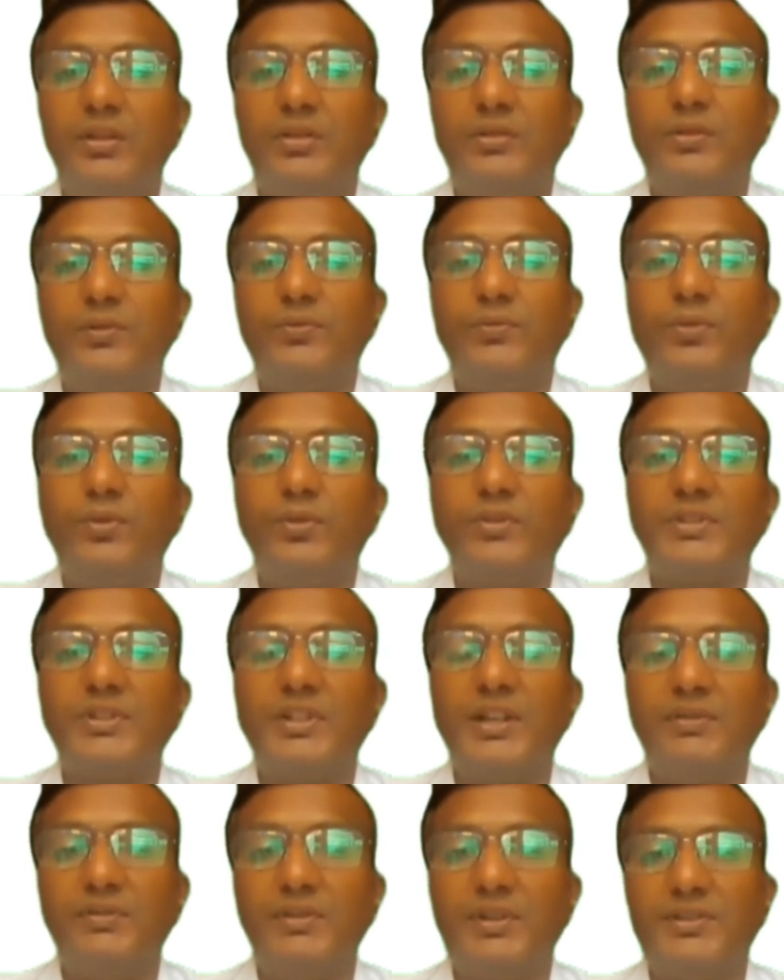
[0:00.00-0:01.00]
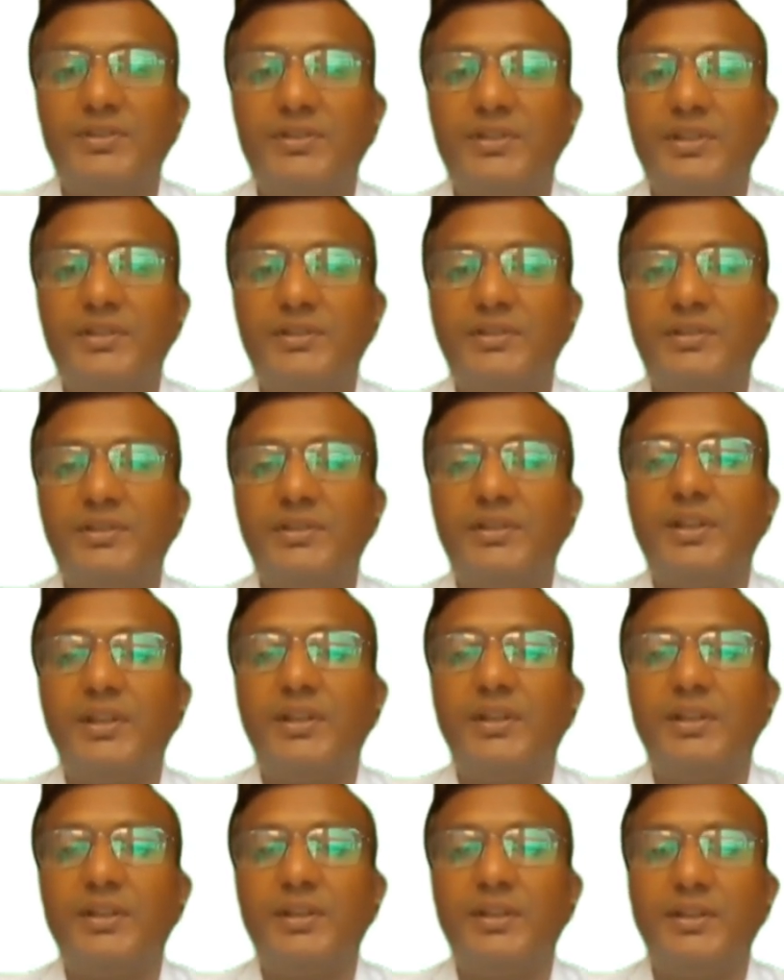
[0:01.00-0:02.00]
the force convections
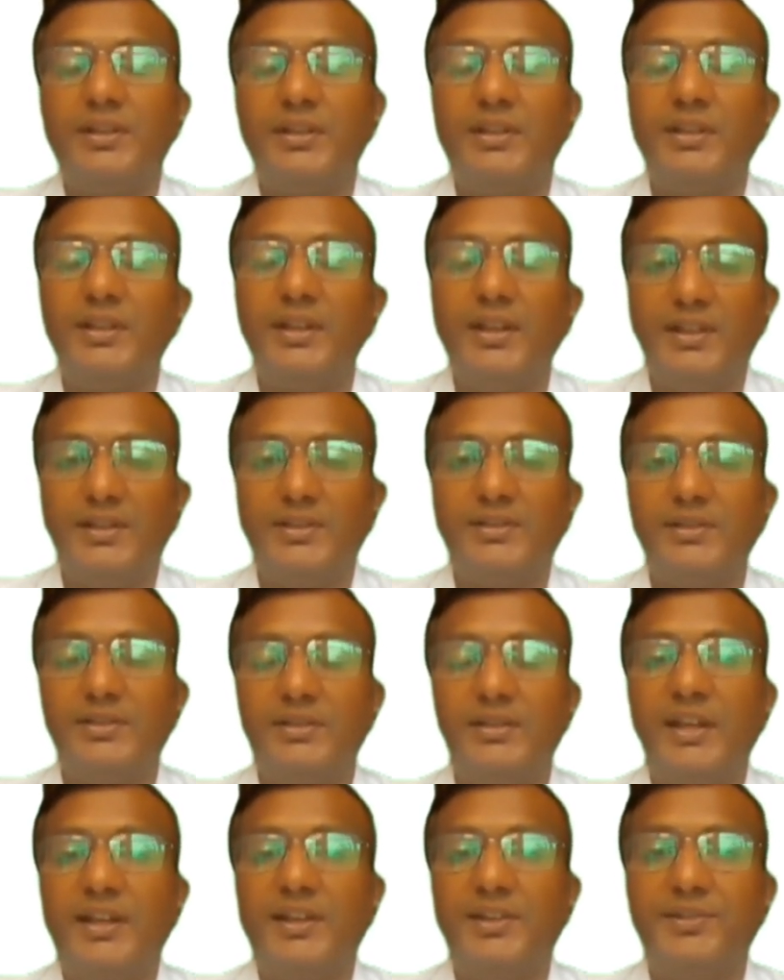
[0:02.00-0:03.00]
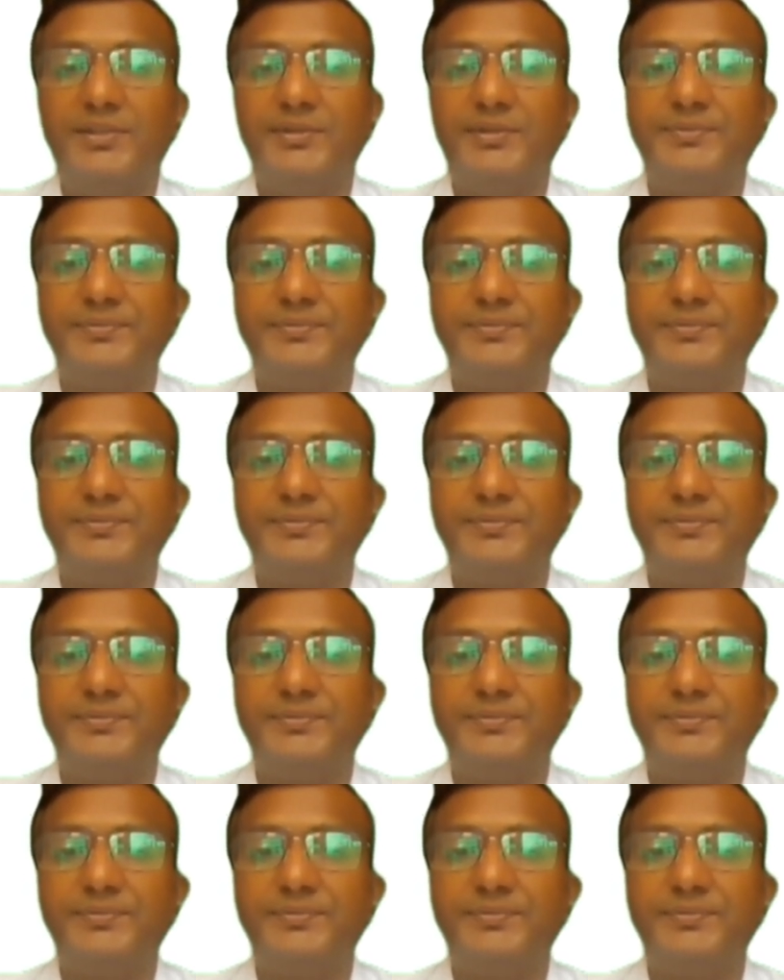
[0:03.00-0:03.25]
in the next slide.